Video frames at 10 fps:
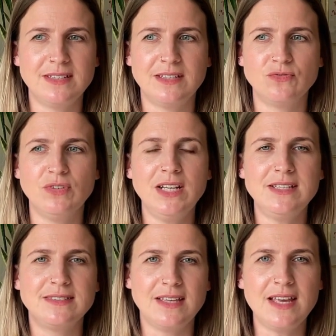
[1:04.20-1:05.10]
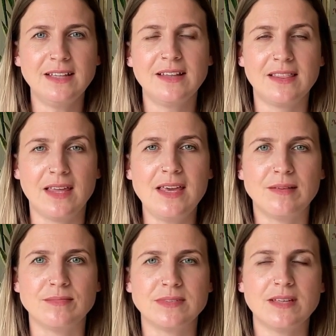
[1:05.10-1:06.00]
is really seeing the
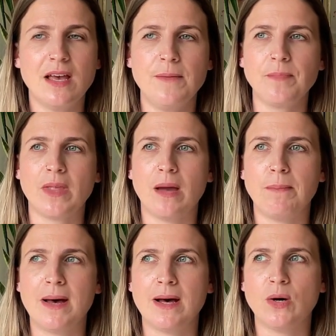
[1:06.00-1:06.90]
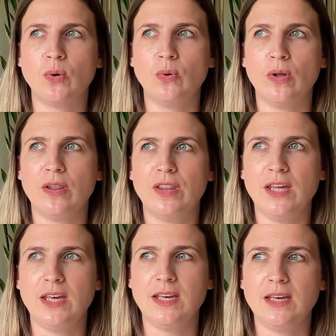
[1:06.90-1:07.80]
themes about
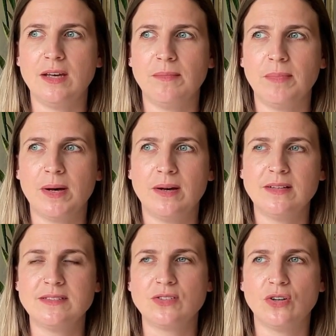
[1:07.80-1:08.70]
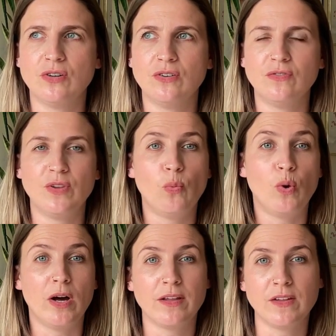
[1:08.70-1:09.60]
the parts of the
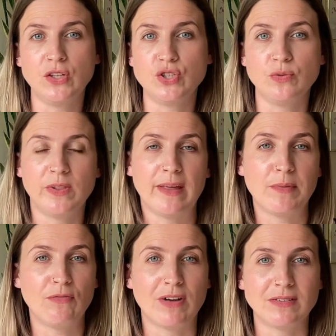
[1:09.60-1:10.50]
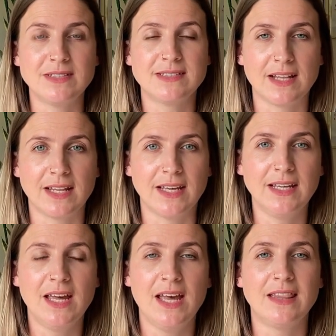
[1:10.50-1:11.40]
work that I do with them around
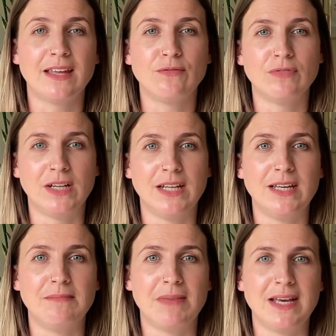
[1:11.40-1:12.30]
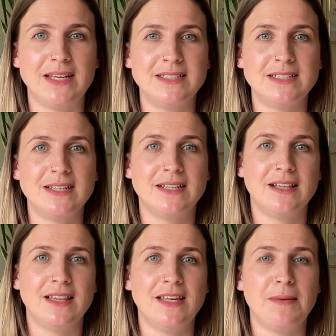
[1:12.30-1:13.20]
selling that have really made
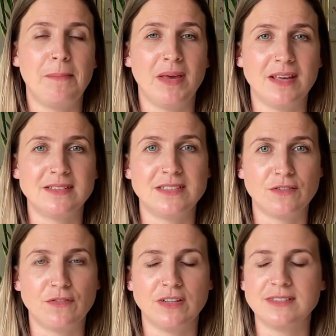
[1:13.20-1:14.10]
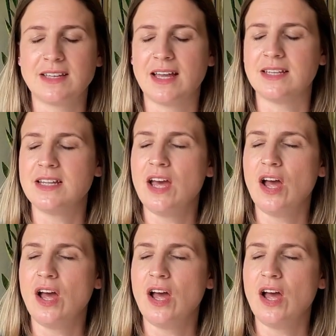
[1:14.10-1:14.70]
the biggest difference. And